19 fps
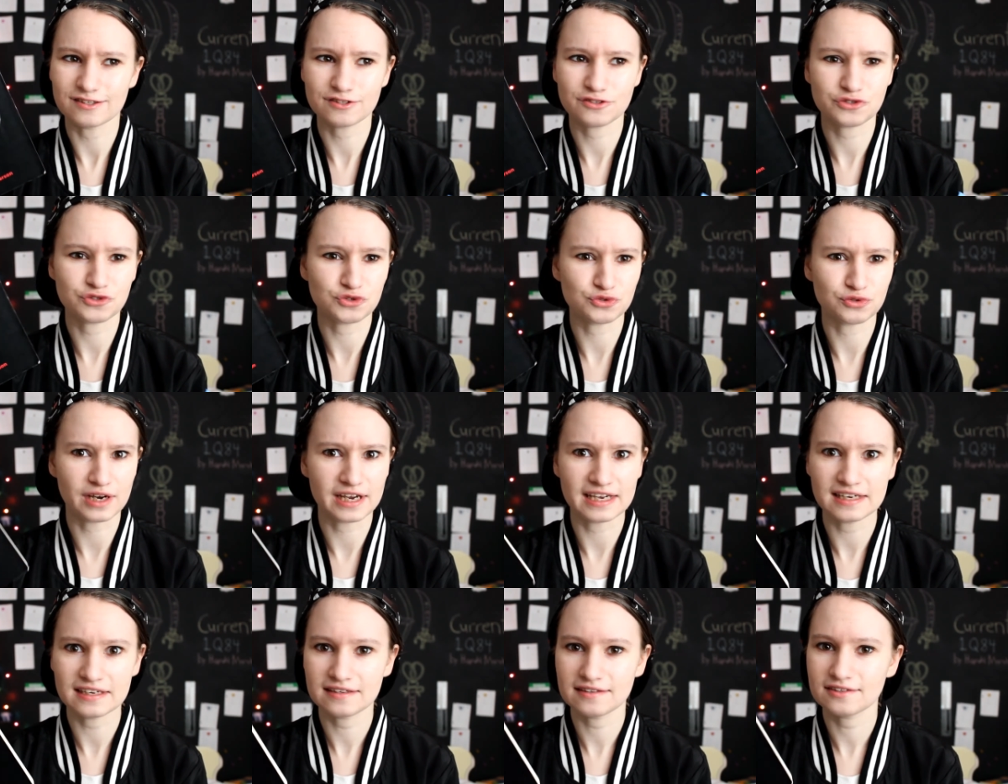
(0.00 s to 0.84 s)

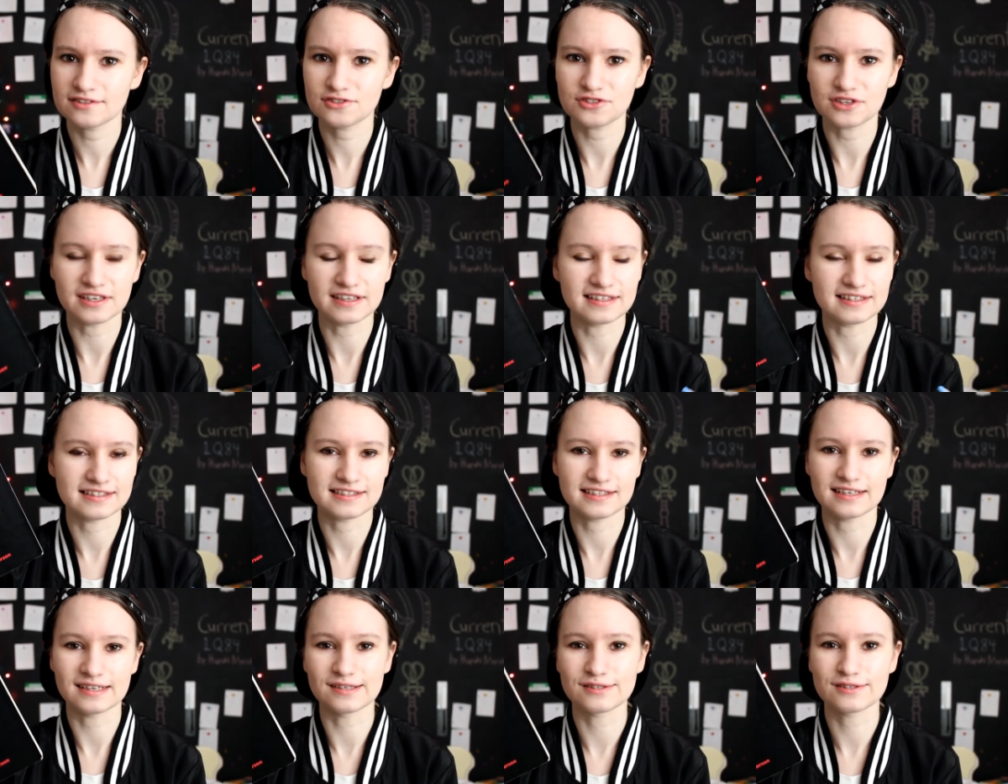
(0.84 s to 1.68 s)
strange and
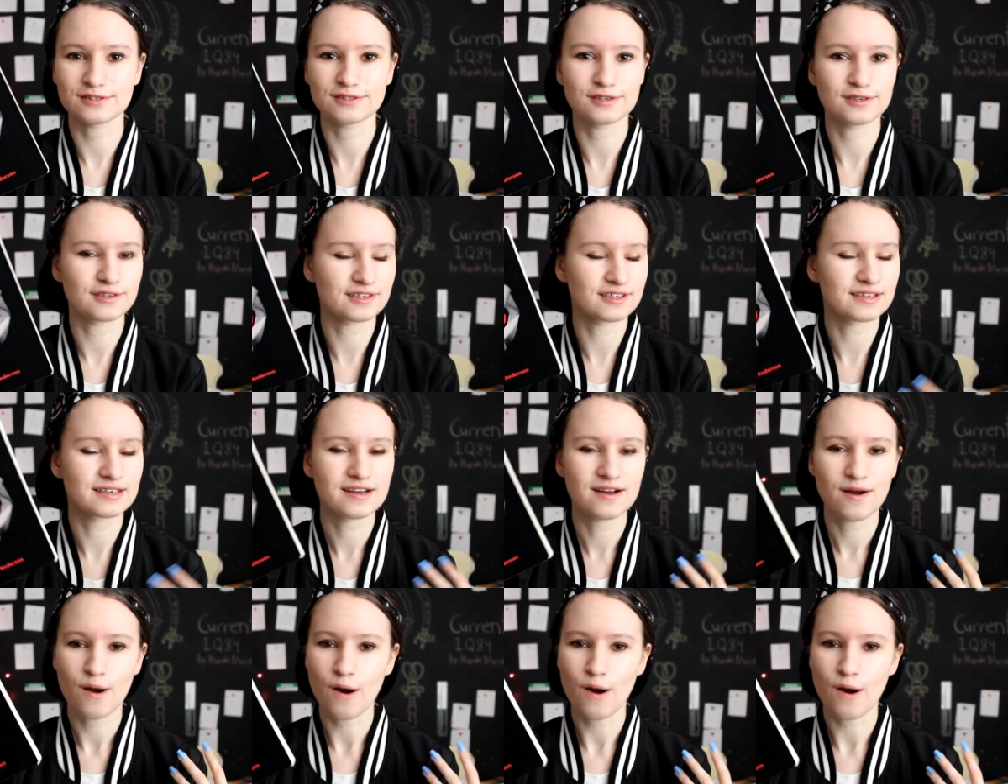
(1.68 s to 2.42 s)
sinister